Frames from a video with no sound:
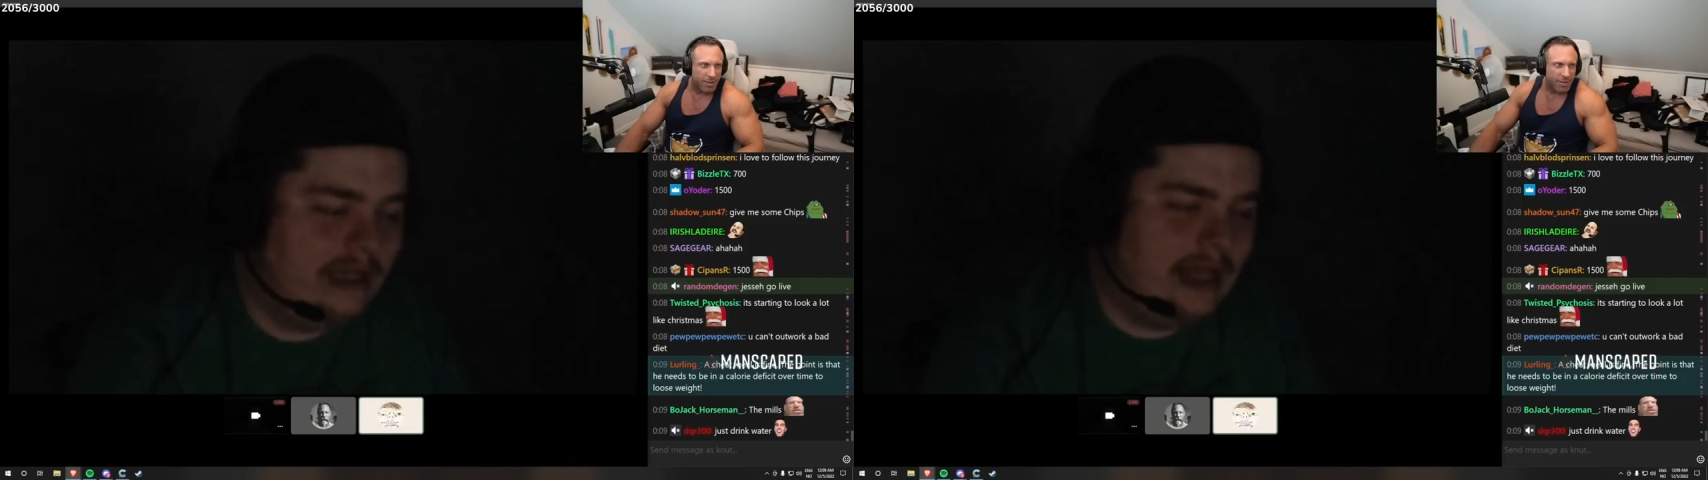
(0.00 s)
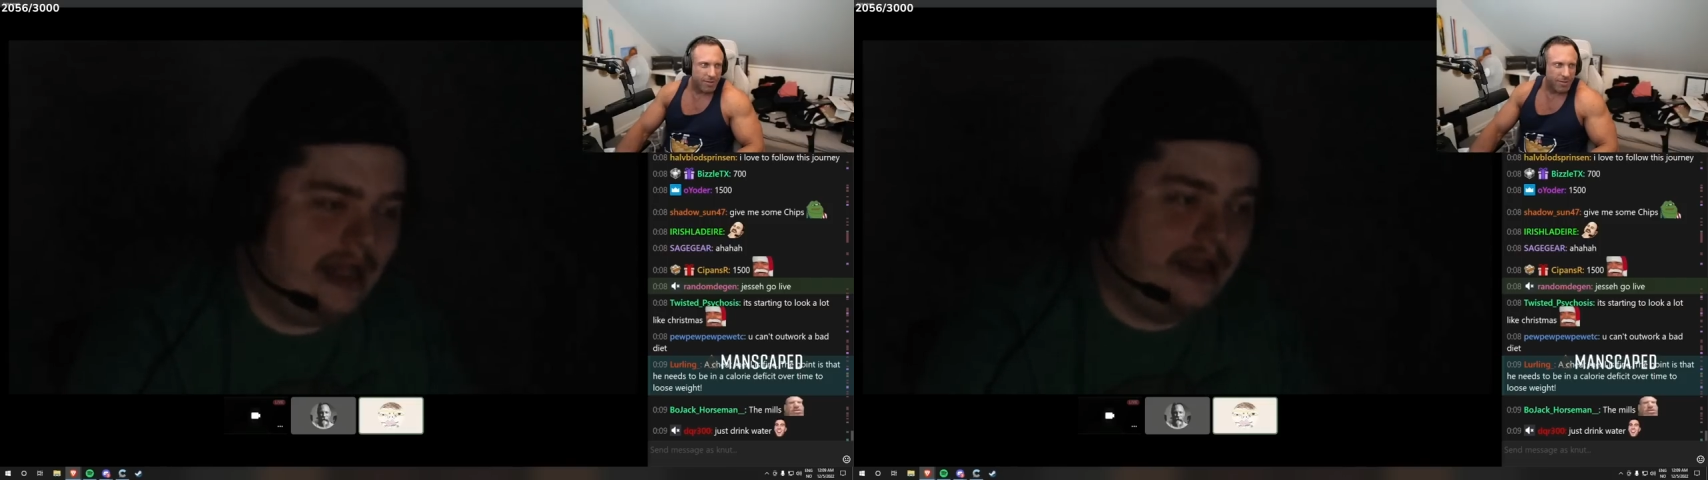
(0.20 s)
all
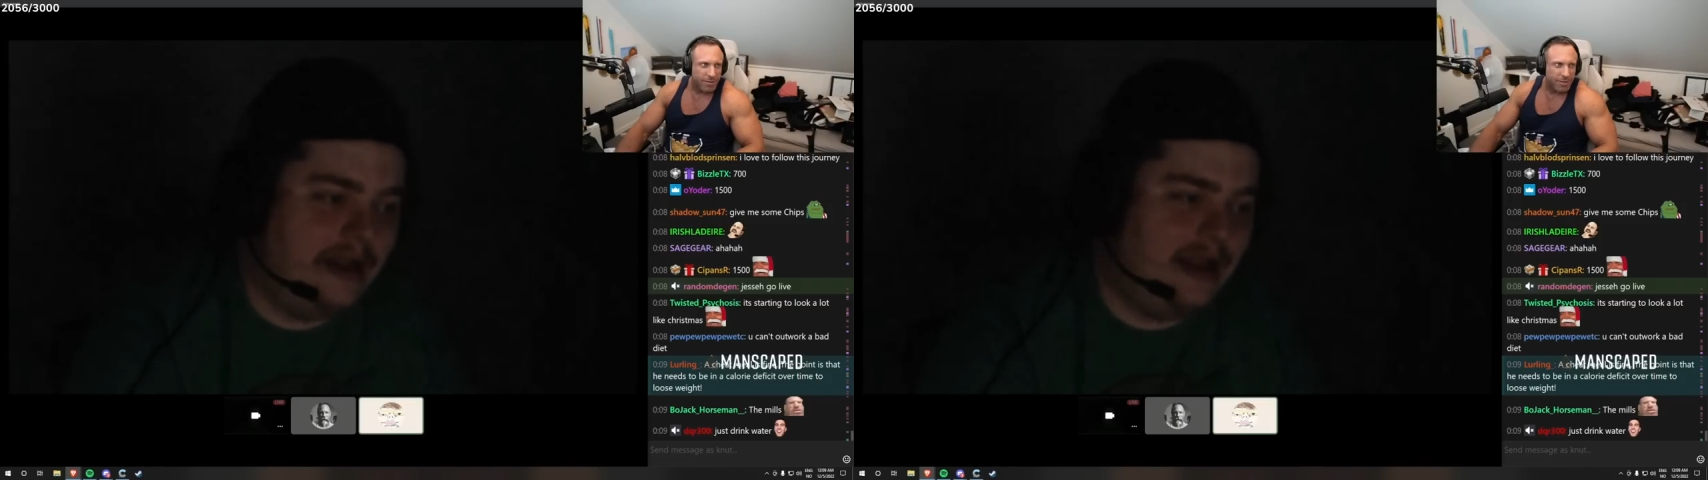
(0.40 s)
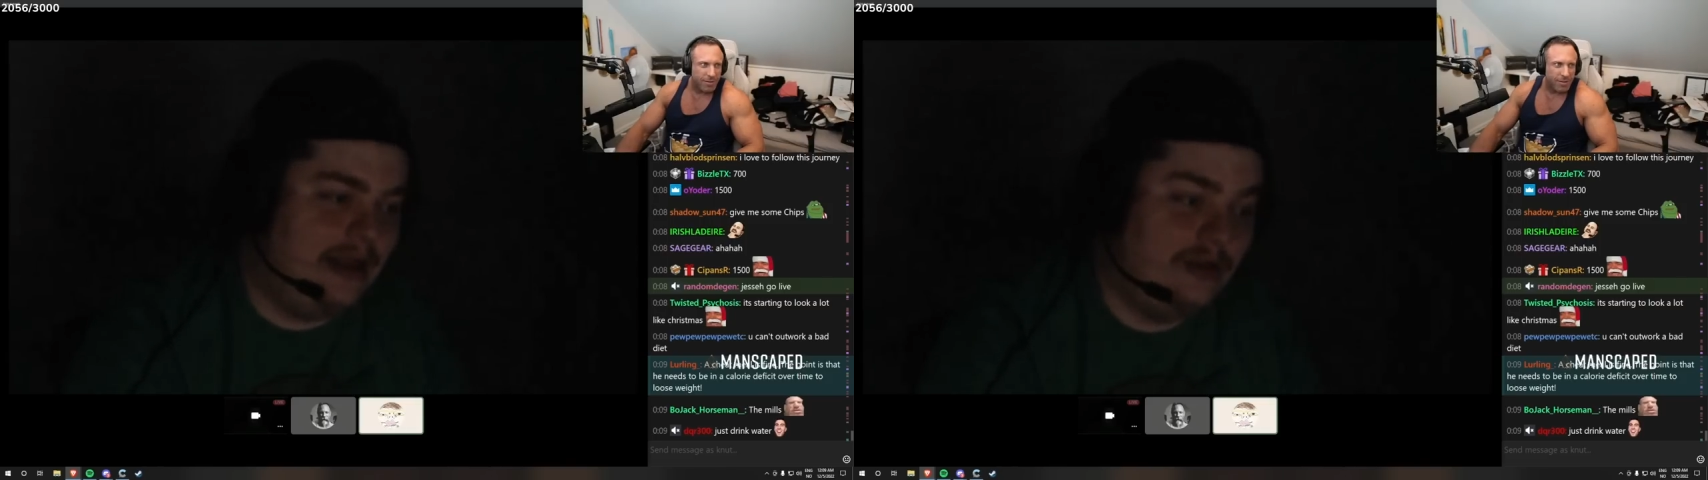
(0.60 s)

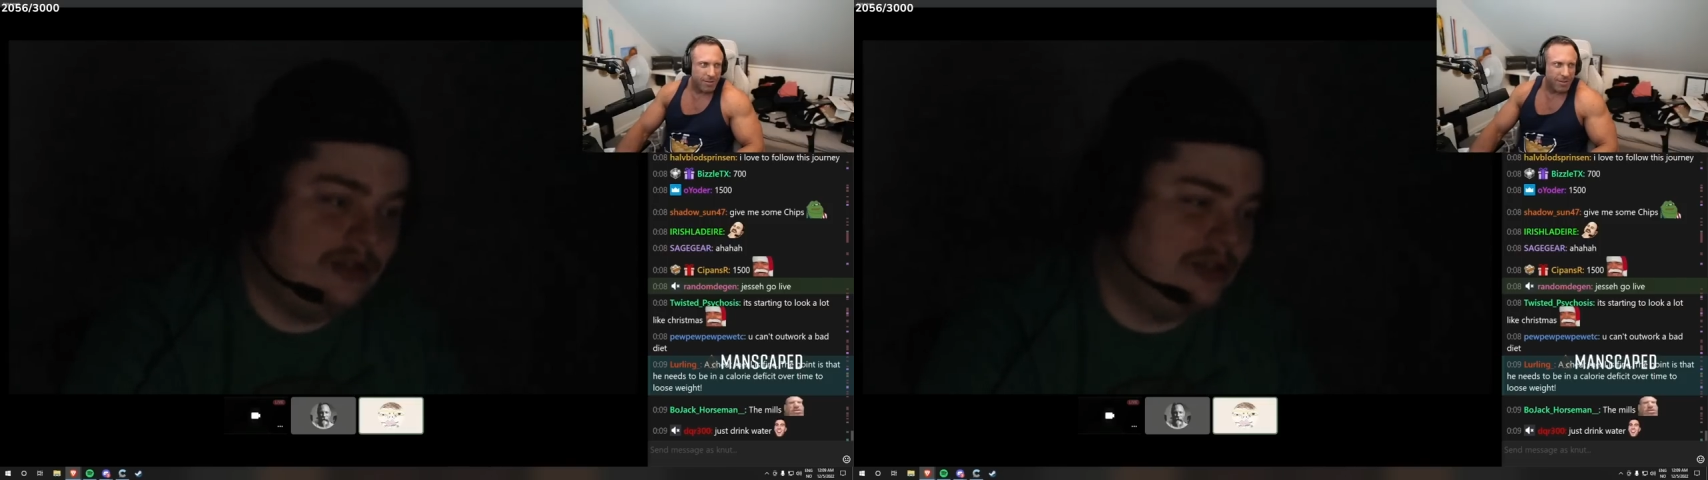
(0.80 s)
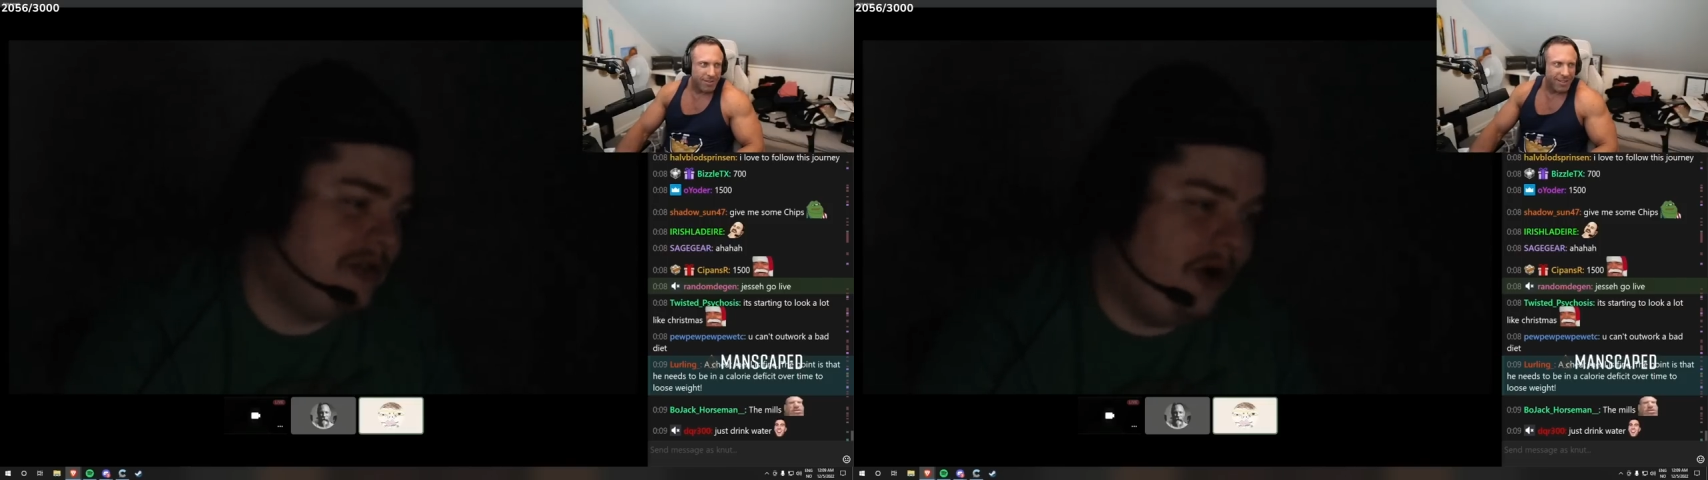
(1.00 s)
day, and
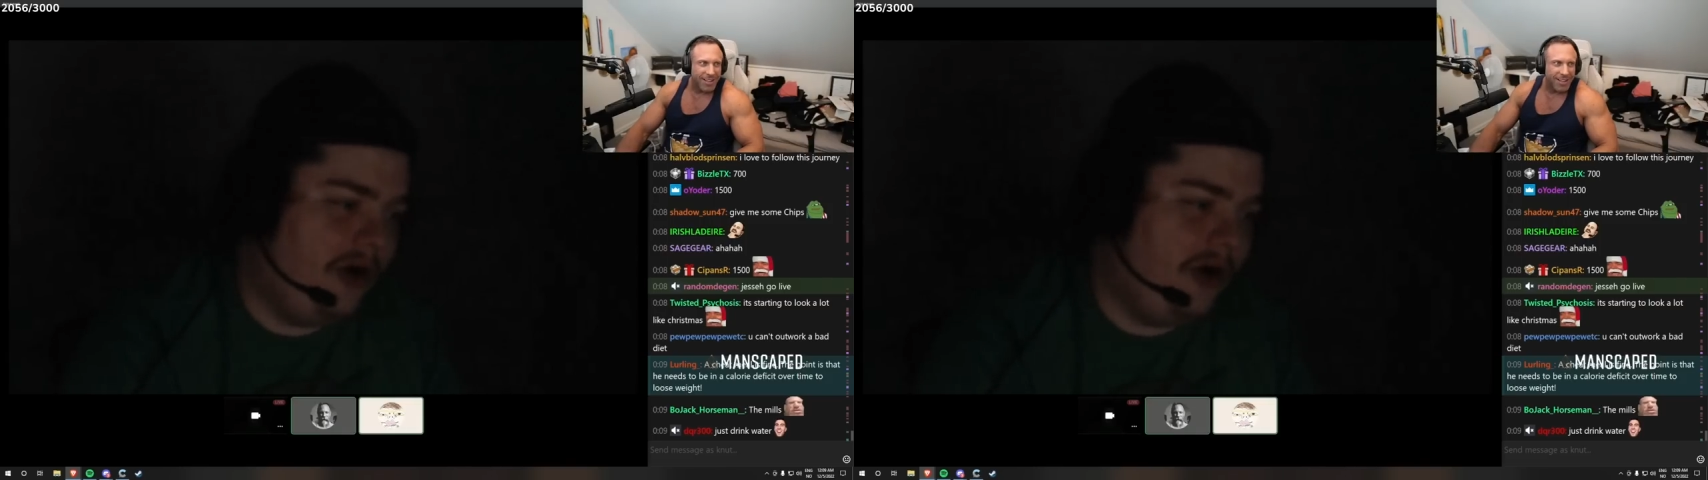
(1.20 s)
they're just